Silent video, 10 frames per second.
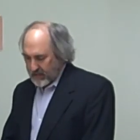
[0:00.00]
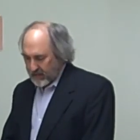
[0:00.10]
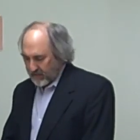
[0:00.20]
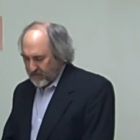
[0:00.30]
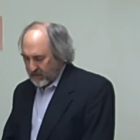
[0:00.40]

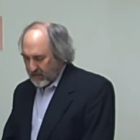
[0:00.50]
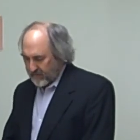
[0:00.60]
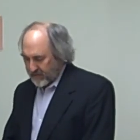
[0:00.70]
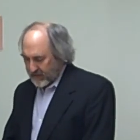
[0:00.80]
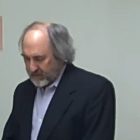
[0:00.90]
And I feel
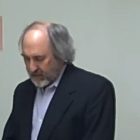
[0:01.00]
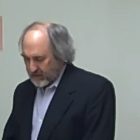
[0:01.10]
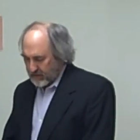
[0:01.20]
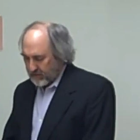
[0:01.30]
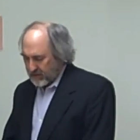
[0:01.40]
confident that
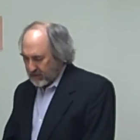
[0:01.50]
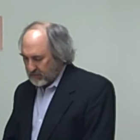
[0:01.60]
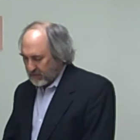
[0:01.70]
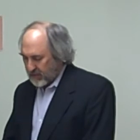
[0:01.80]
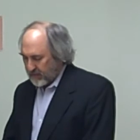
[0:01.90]
good things
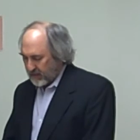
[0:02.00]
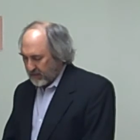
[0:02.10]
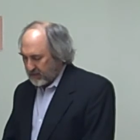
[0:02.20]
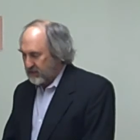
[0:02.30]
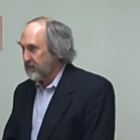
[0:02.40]
will come out of
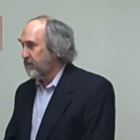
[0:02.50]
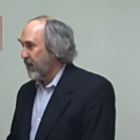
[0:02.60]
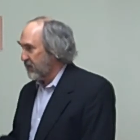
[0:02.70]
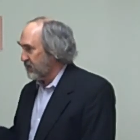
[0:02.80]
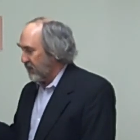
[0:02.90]
this
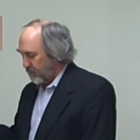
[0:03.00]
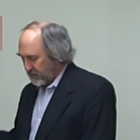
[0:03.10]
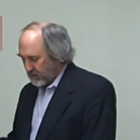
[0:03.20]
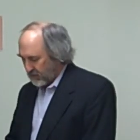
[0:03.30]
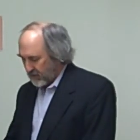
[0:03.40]
modest
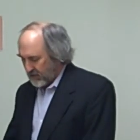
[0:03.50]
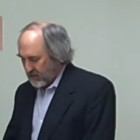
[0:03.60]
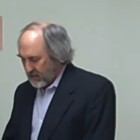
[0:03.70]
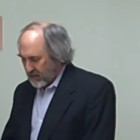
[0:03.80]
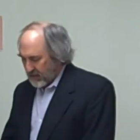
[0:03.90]
laboratory,
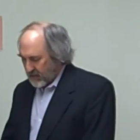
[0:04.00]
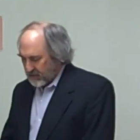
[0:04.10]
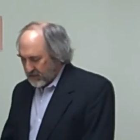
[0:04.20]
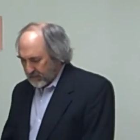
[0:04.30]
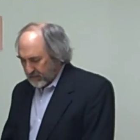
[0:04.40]

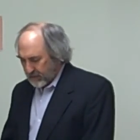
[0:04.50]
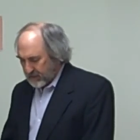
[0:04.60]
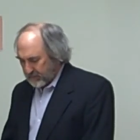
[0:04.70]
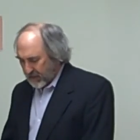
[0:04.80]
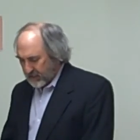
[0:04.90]

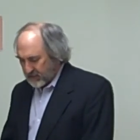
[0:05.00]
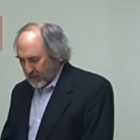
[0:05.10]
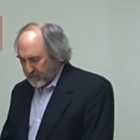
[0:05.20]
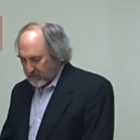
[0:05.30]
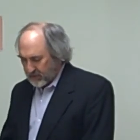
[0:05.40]
modest
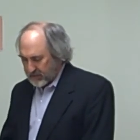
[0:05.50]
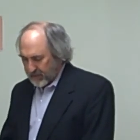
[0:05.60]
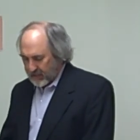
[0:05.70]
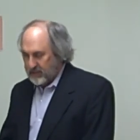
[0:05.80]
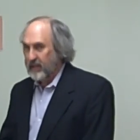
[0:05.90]
laboratory
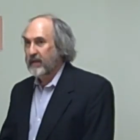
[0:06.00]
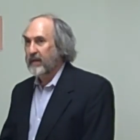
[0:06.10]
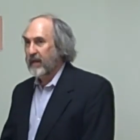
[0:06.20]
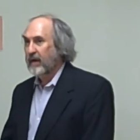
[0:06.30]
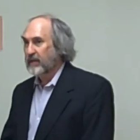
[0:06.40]
space, and
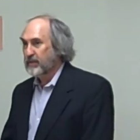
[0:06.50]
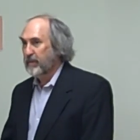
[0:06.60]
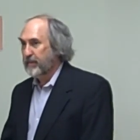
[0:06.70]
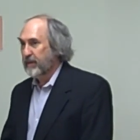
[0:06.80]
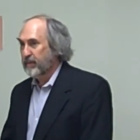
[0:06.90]
Alex
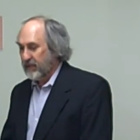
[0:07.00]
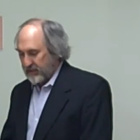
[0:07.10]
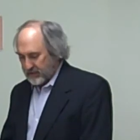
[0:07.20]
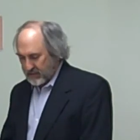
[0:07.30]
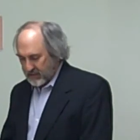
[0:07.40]
would be
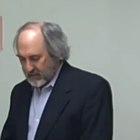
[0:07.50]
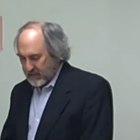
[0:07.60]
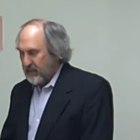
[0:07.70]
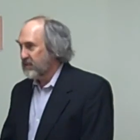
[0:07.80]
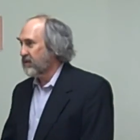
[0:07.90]
pleased.
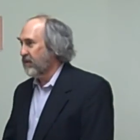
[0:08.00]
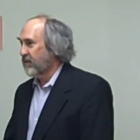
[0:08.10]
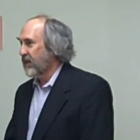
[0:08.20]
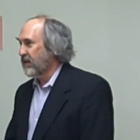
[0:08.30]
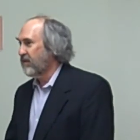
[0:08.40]
So
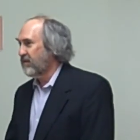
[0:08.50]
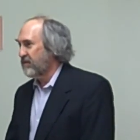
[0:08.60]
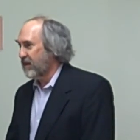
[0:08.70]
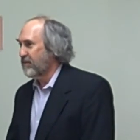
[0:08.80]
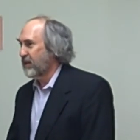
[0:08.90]
thank you
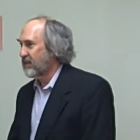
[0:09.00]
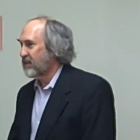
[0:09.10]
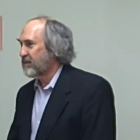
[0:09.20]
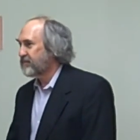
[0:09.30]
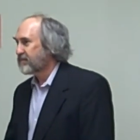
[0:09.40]
very
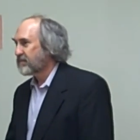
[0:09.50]
much.